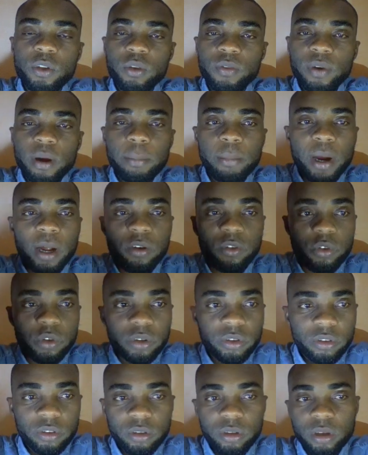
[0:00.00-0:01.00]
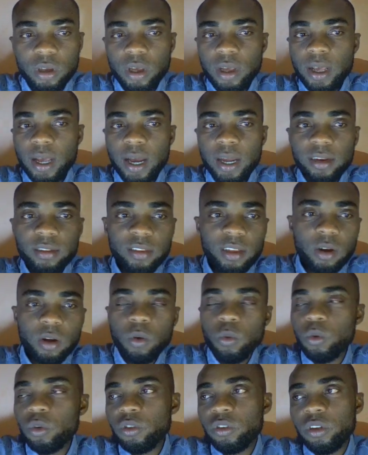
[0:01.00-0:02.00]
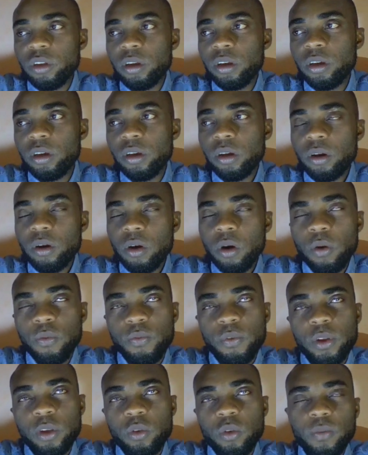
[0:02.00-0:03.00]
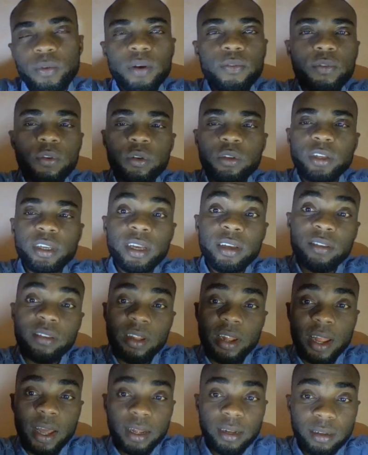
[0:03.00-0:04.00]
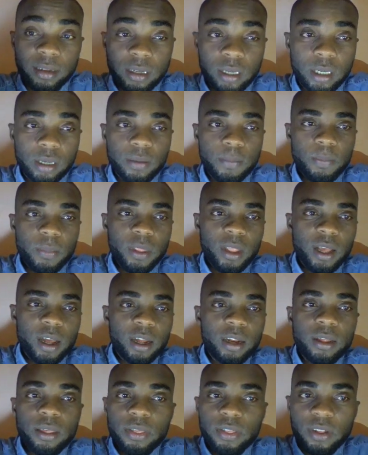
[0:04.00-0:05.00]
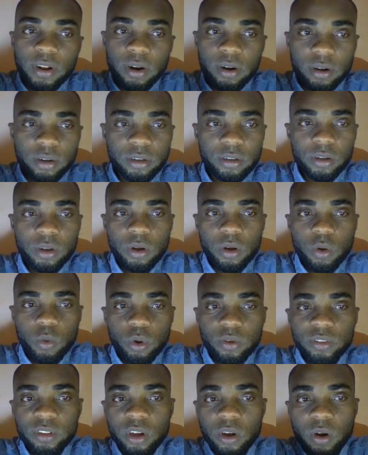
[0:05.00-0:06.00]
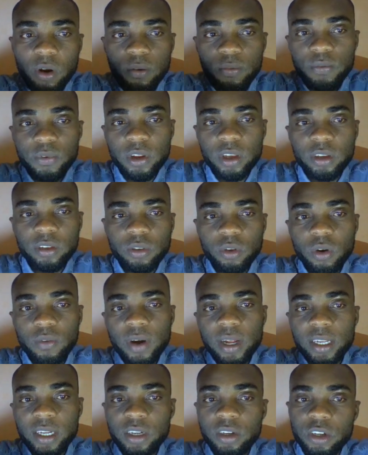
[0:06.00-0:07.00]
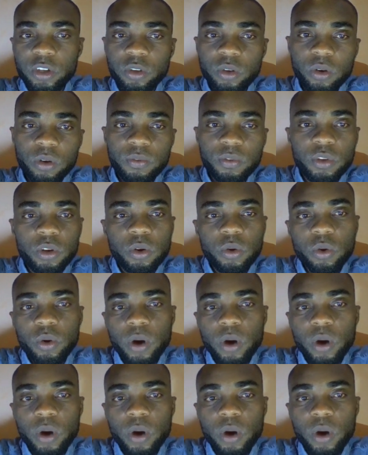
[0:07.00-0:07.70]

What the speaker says: over boundaries, and the second was the conflict over frontiers land, and the third was the conflict over the creation of new